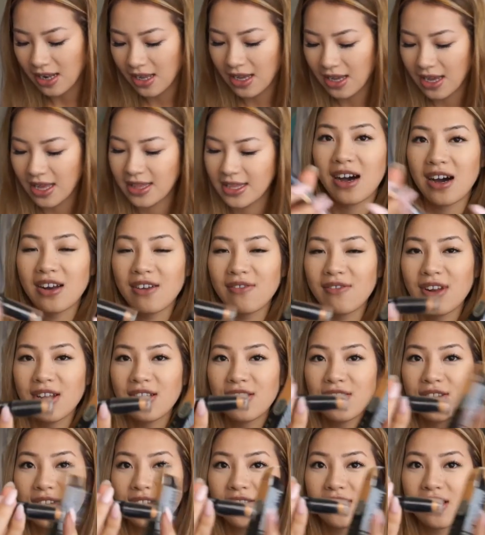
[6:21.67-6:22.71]
And I don't
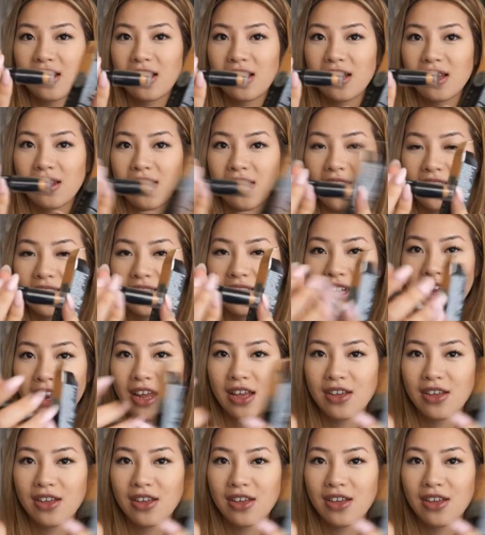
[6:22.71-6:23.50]
really use the light side,